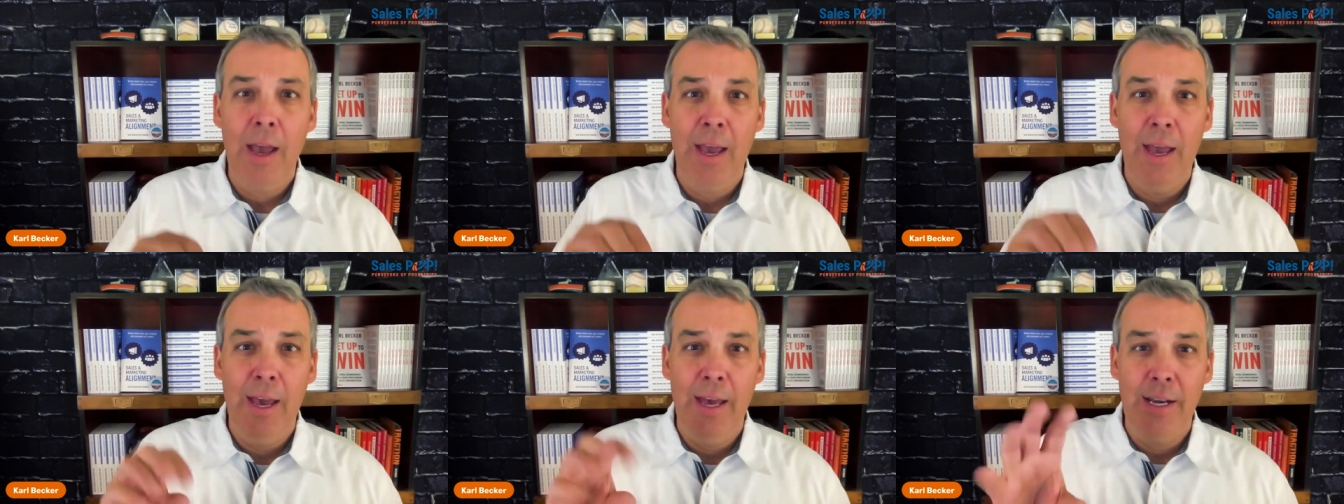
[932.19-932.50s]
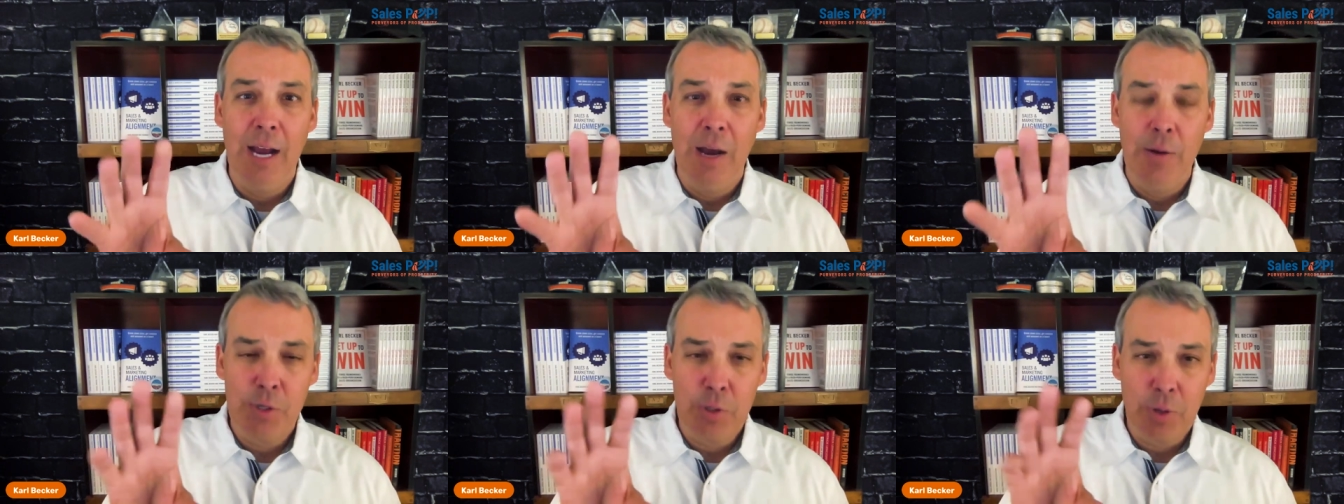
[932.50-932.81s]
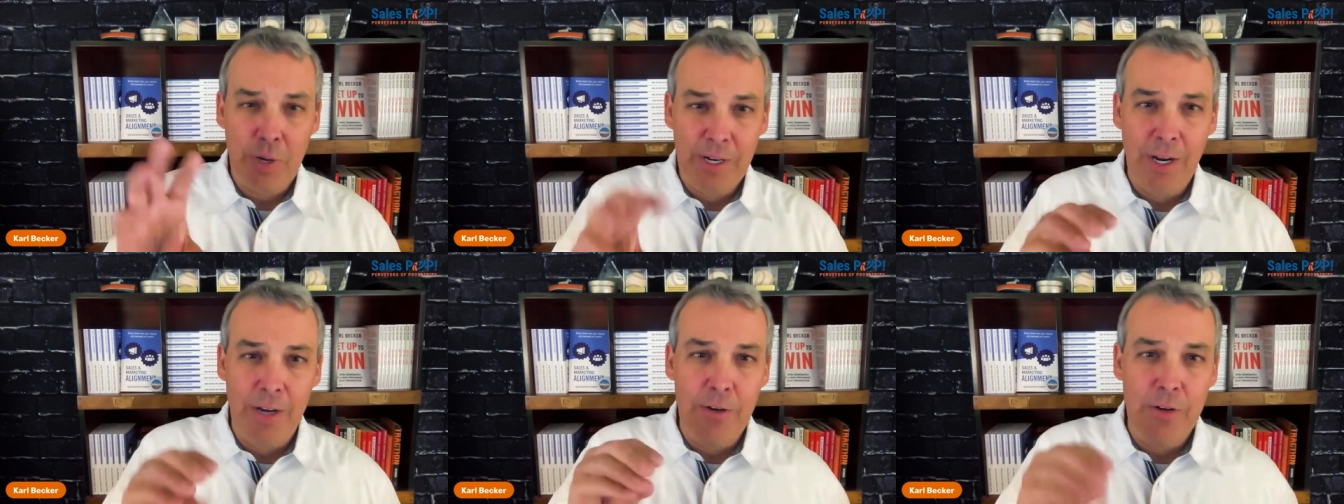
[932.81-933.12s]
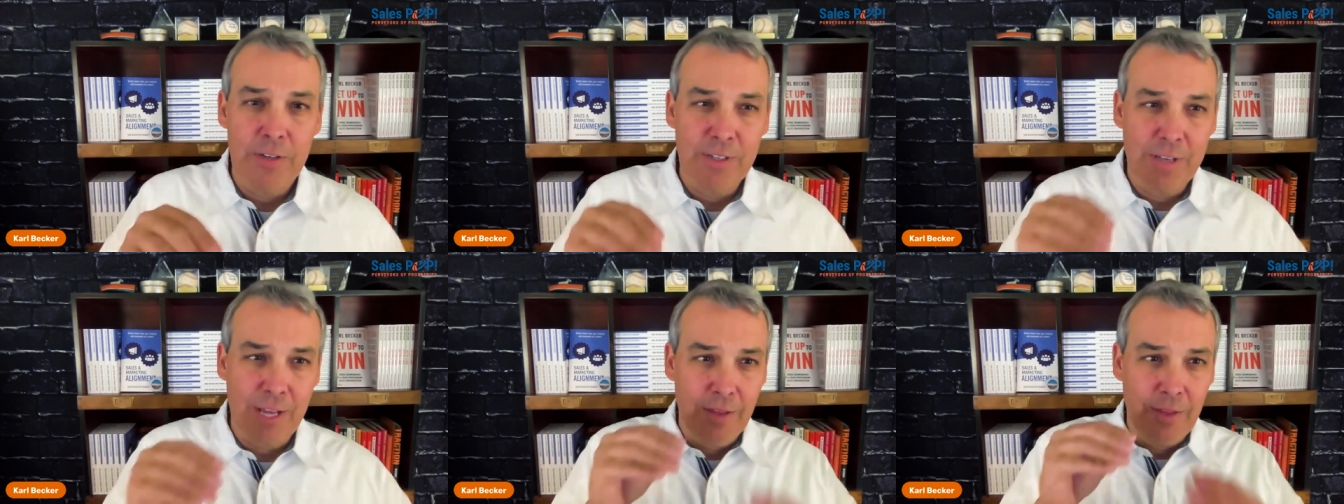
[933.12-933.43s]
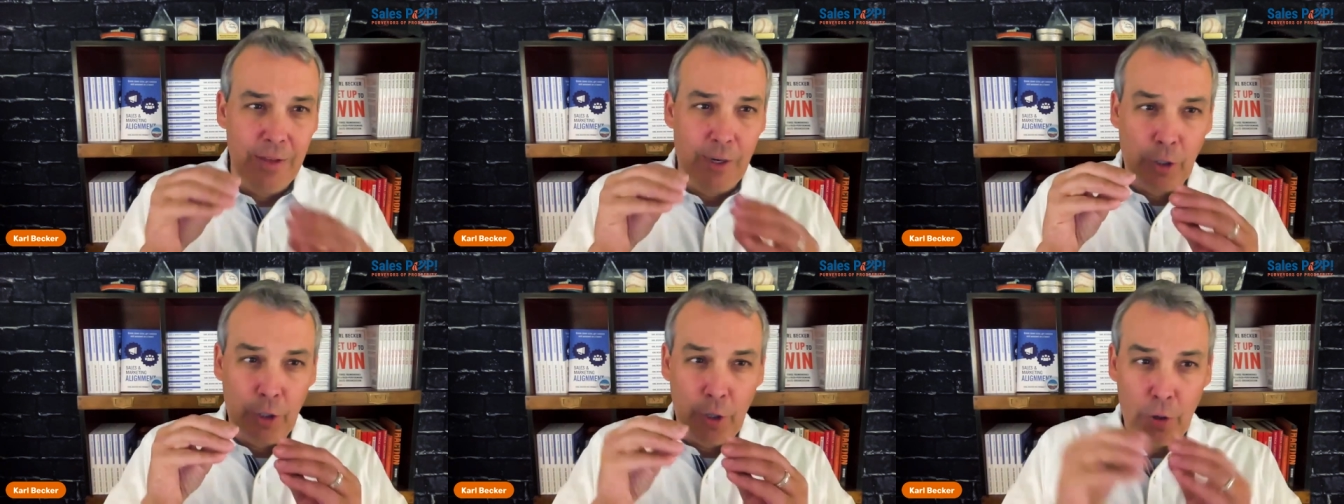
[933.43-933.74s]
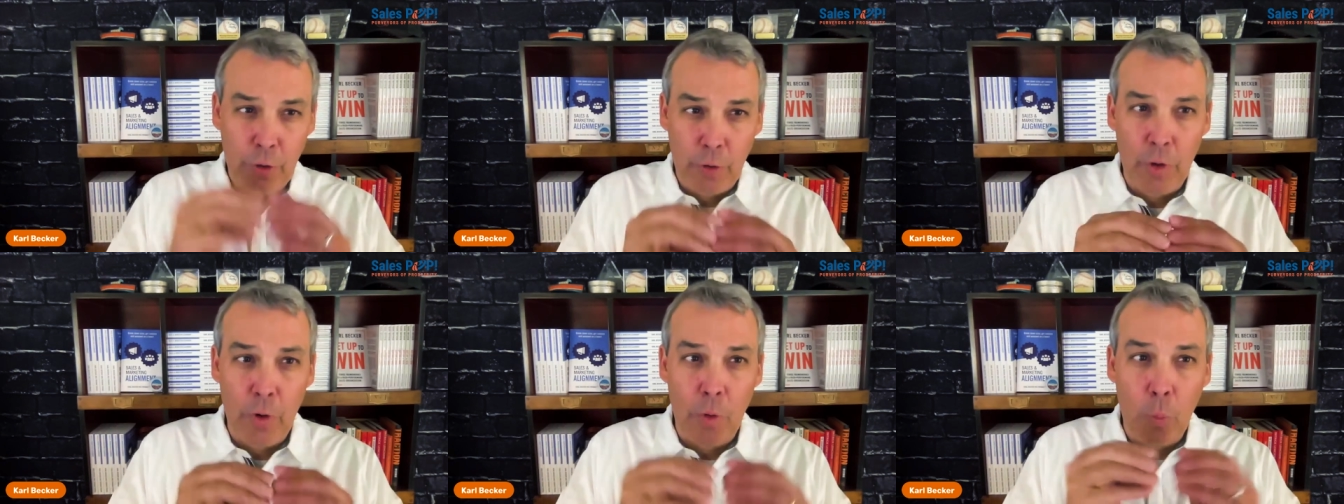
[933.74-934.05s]
and I was trying to understand their
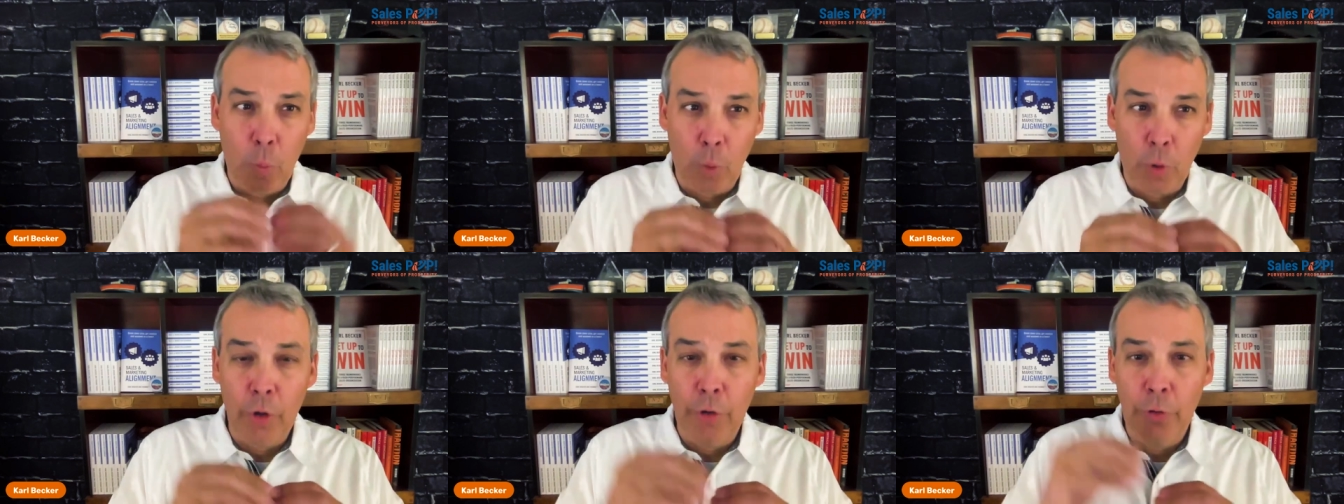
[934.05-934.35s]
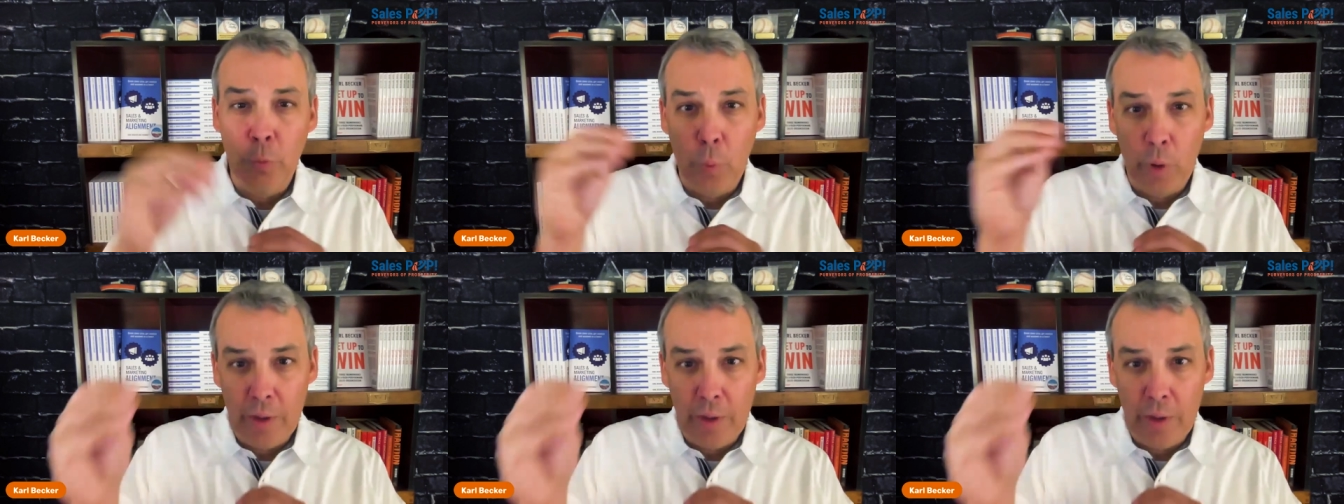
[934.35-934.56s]
current world